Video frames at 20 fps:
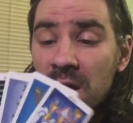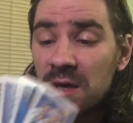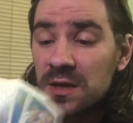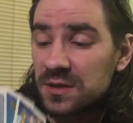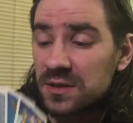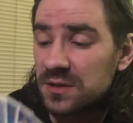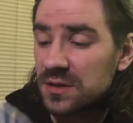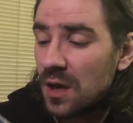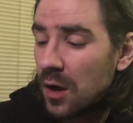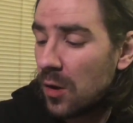
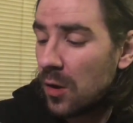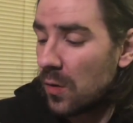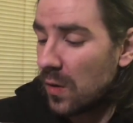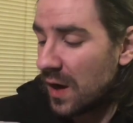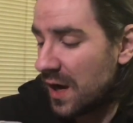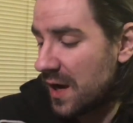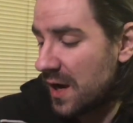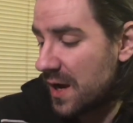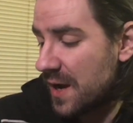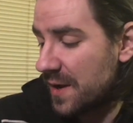So
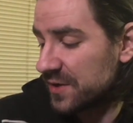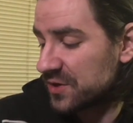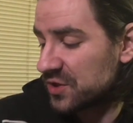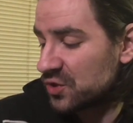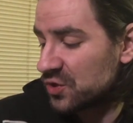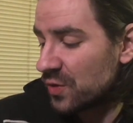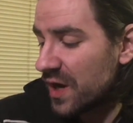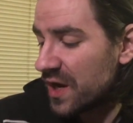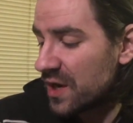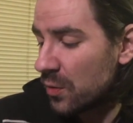uh,
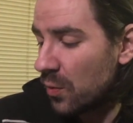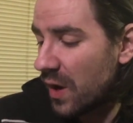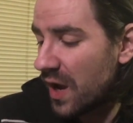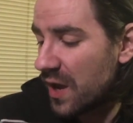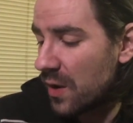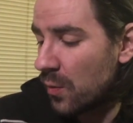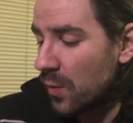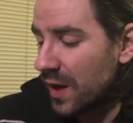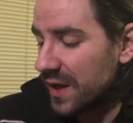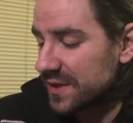straight away,
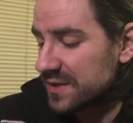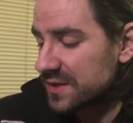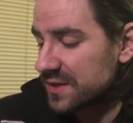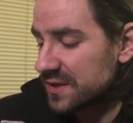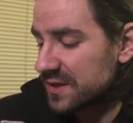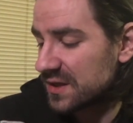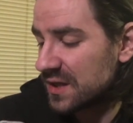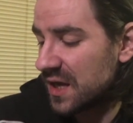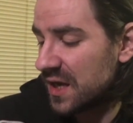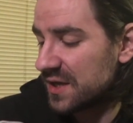what
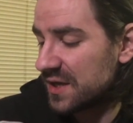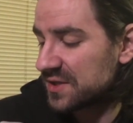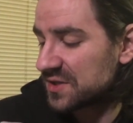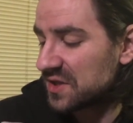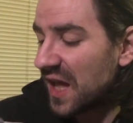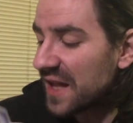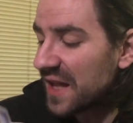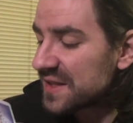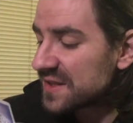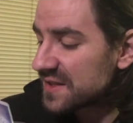uh,
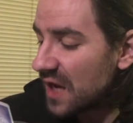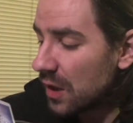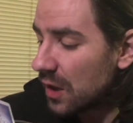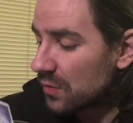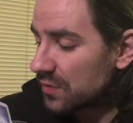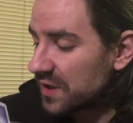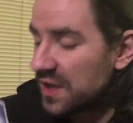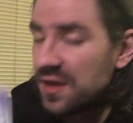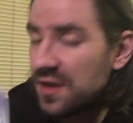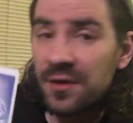stands
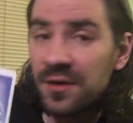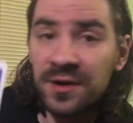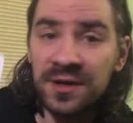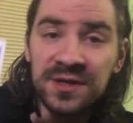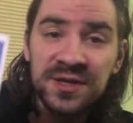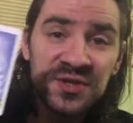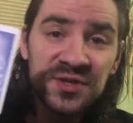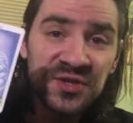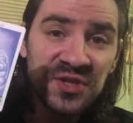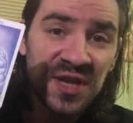out here, it
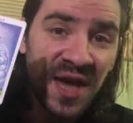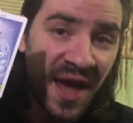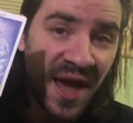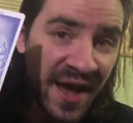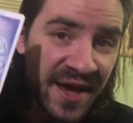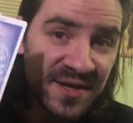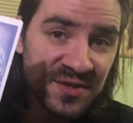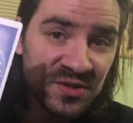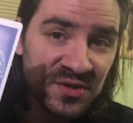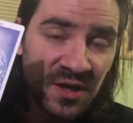is the
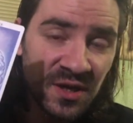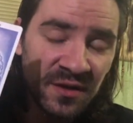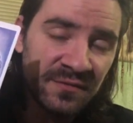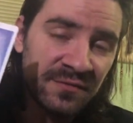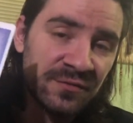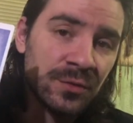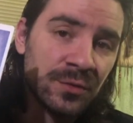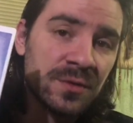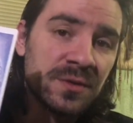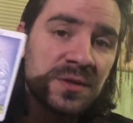Ace of
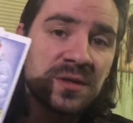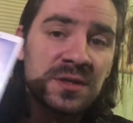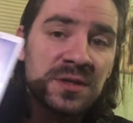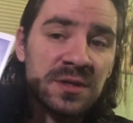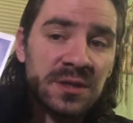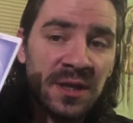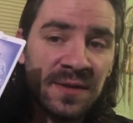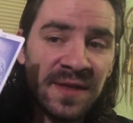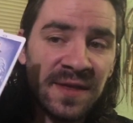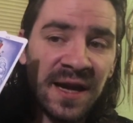Wands.
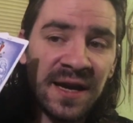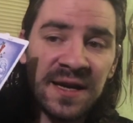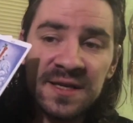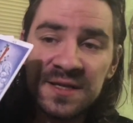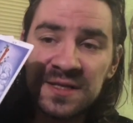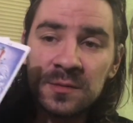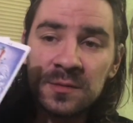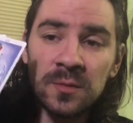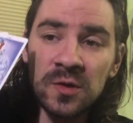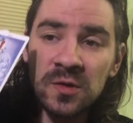Uh, that is
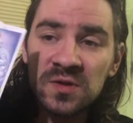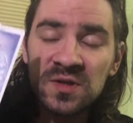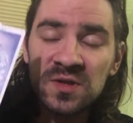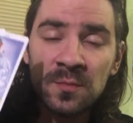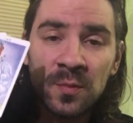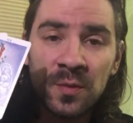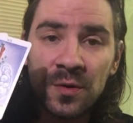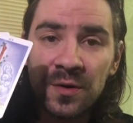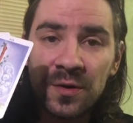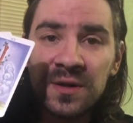the most
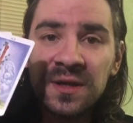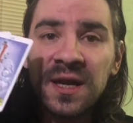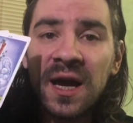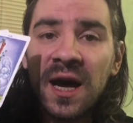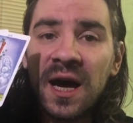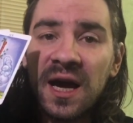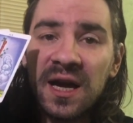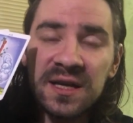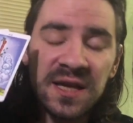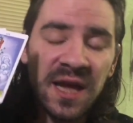important
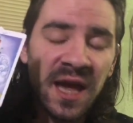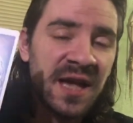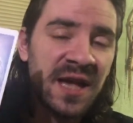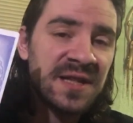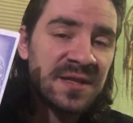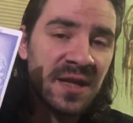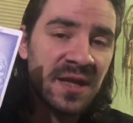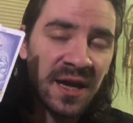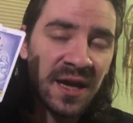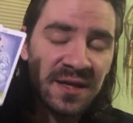card,
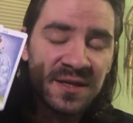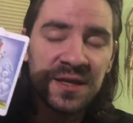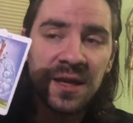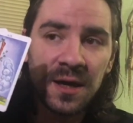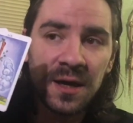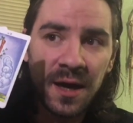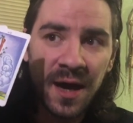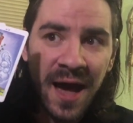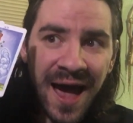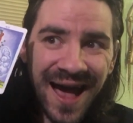hand,
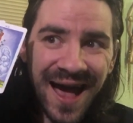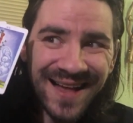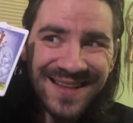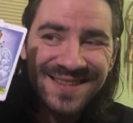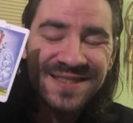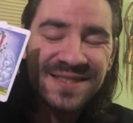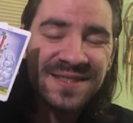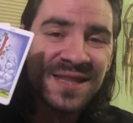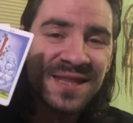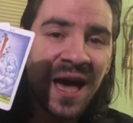
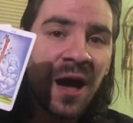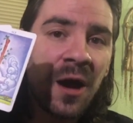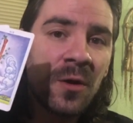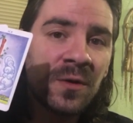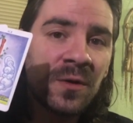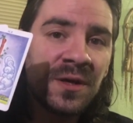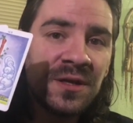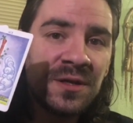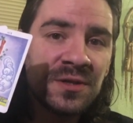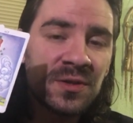hands
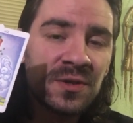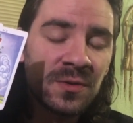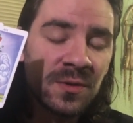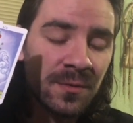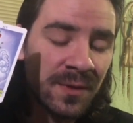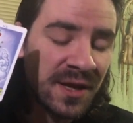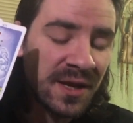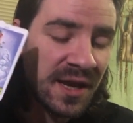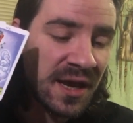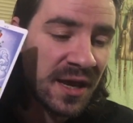down into the
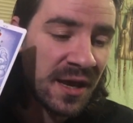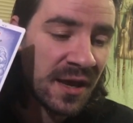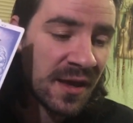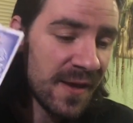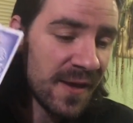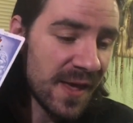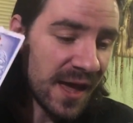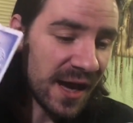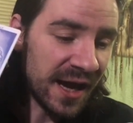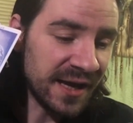reading,
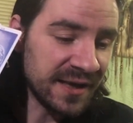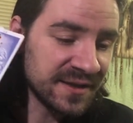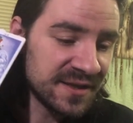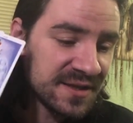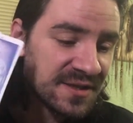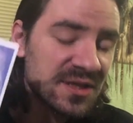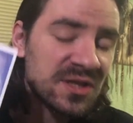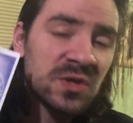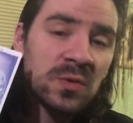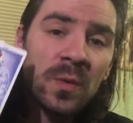and
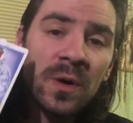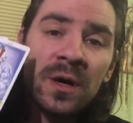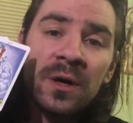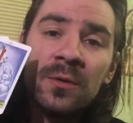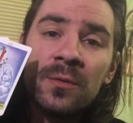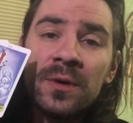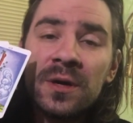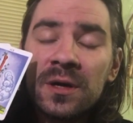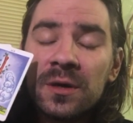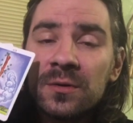this is where
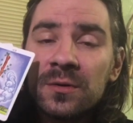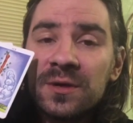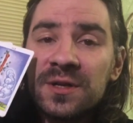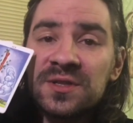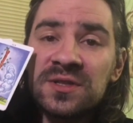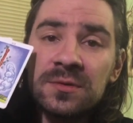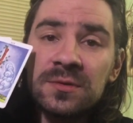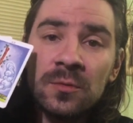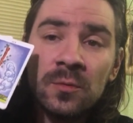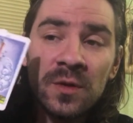we are going to
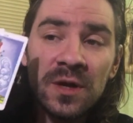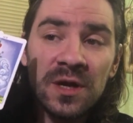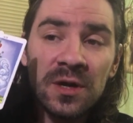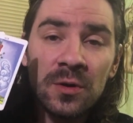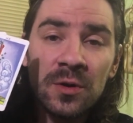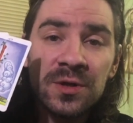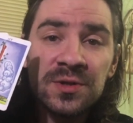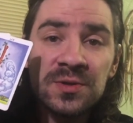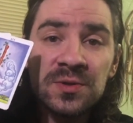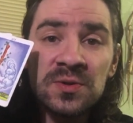we are
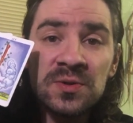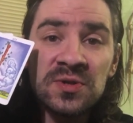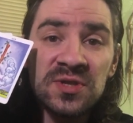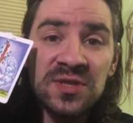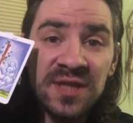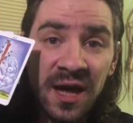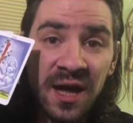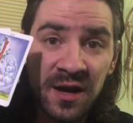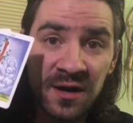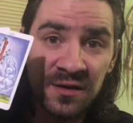going to
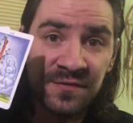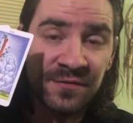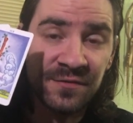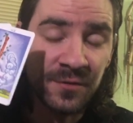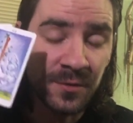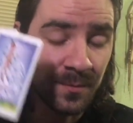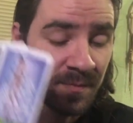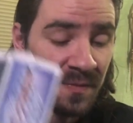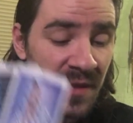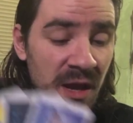start
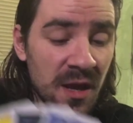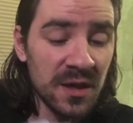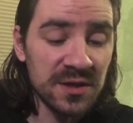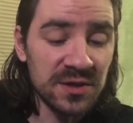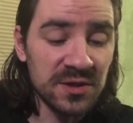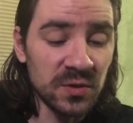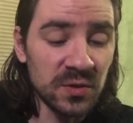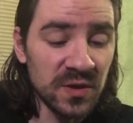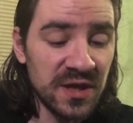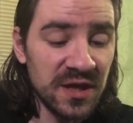from.
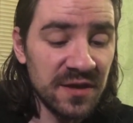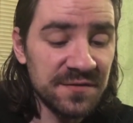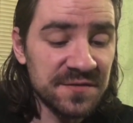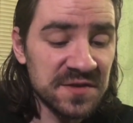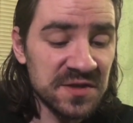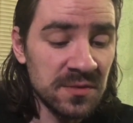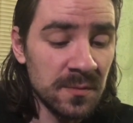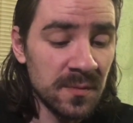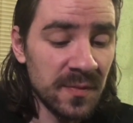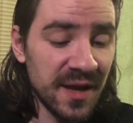So gifts
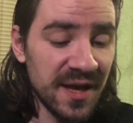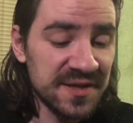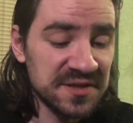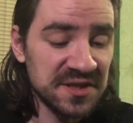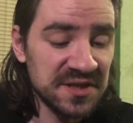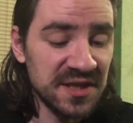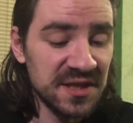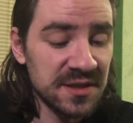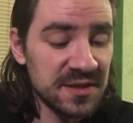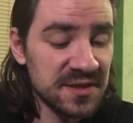and
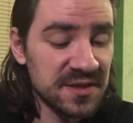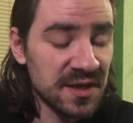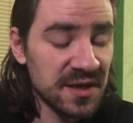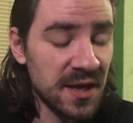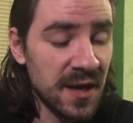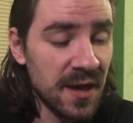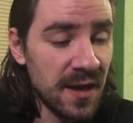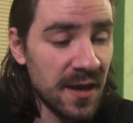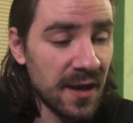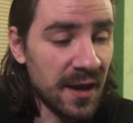blessings.
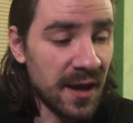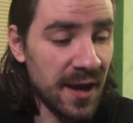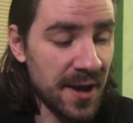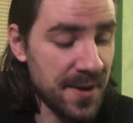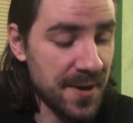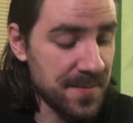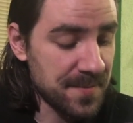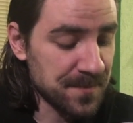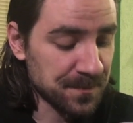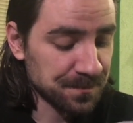
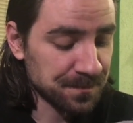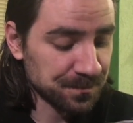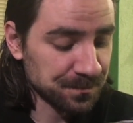Um,